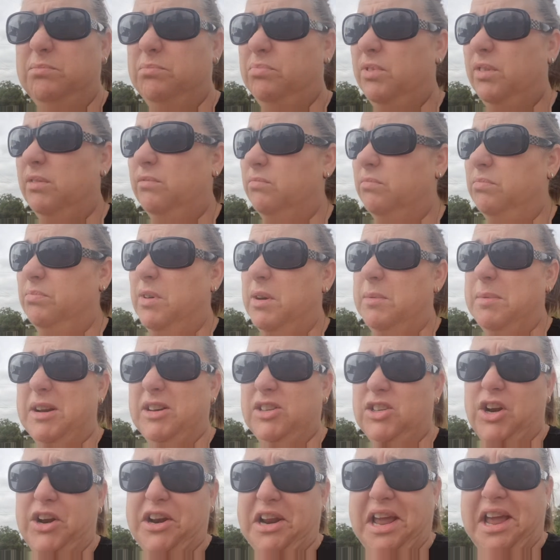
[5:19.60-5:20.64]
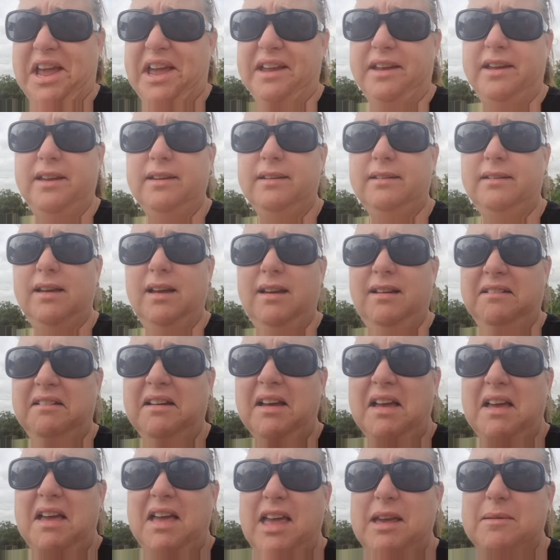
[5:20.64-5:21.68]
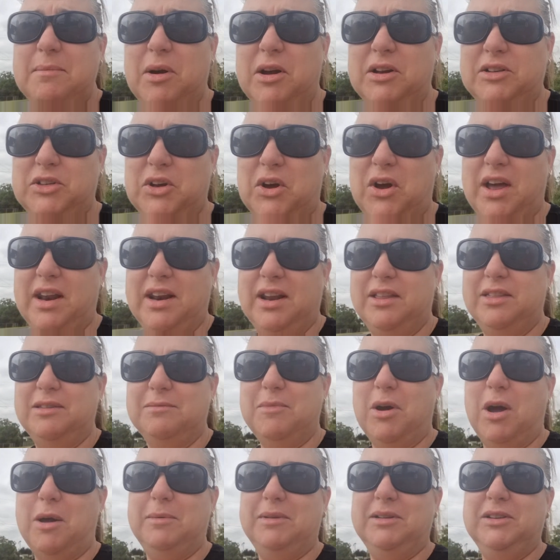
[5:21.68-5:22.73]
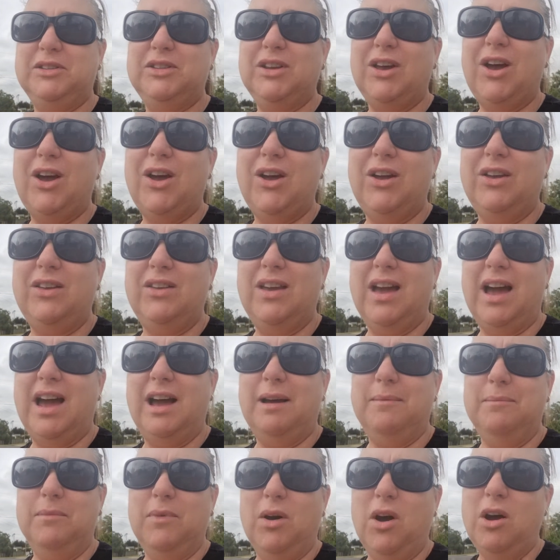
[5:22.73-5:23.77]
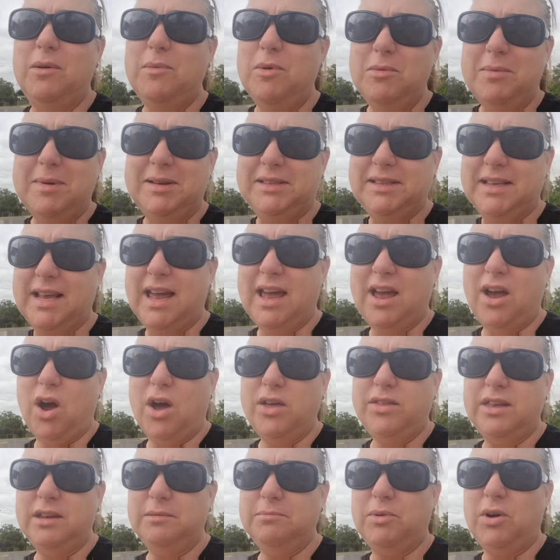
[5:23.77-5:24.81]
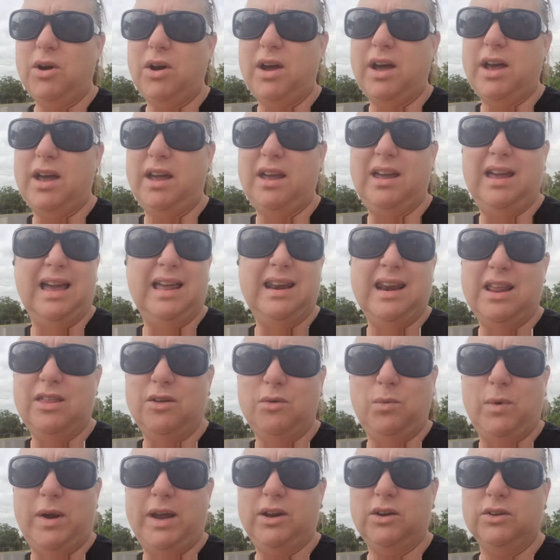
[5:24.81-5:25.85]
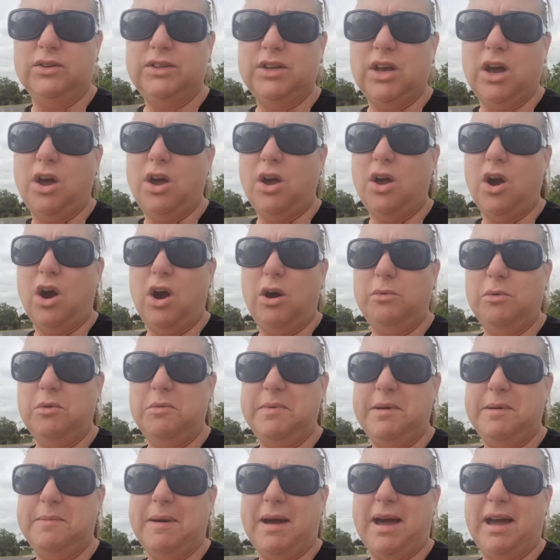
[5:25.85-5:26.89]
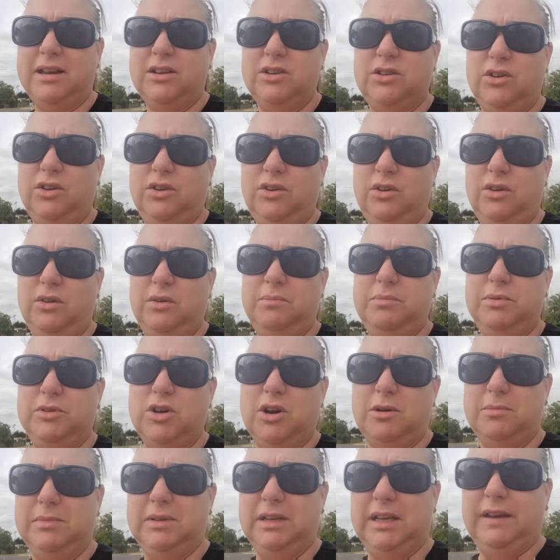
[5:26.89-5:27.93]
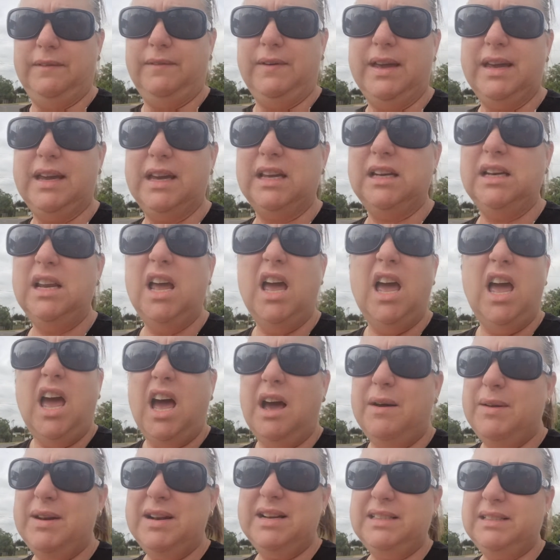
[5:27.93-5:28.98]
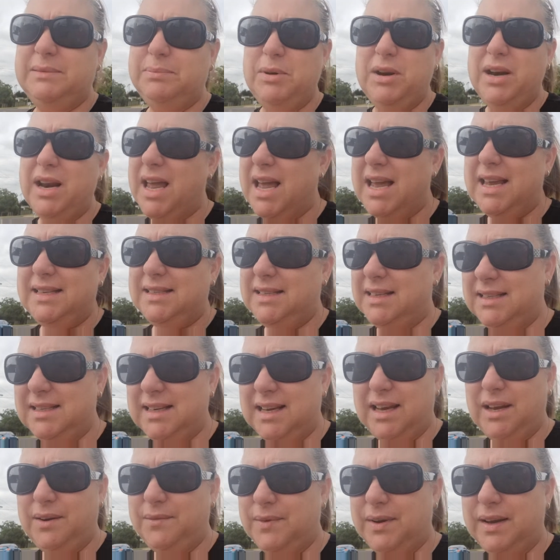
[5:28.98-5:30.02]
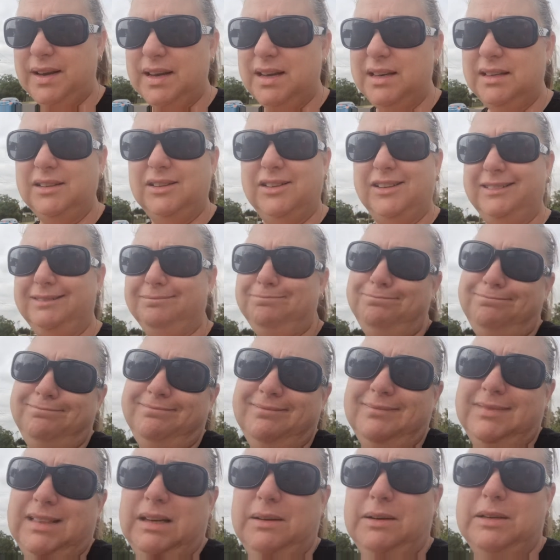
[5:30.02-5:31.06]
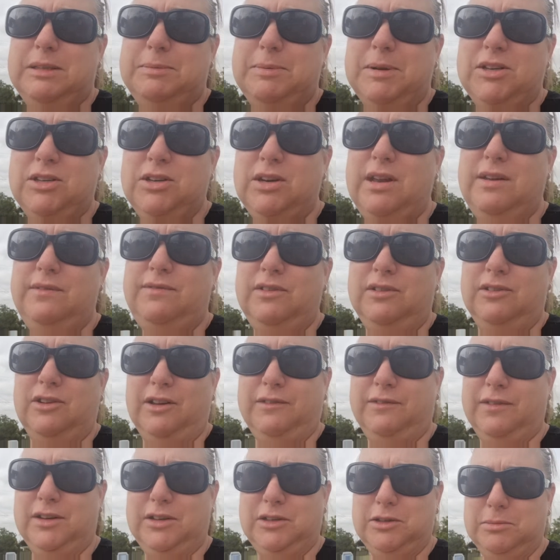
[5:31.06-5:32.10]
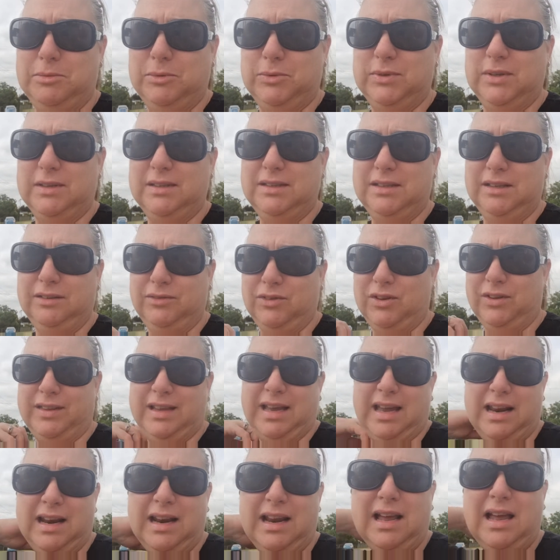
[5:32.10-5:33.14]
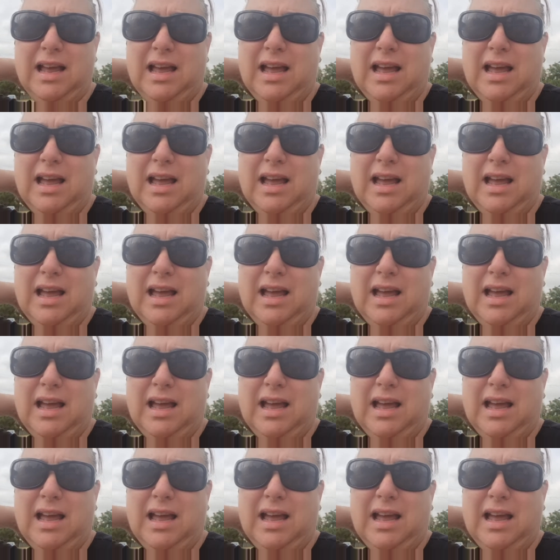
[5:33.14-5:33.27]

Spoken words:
pretty much only egg in my diet at the moment. So I'm almost there. I think by another week or so I will be back to predominantly vegan. I mean, it's pretty easy to eat vegan, like especially if you like vegetables and stuff like that.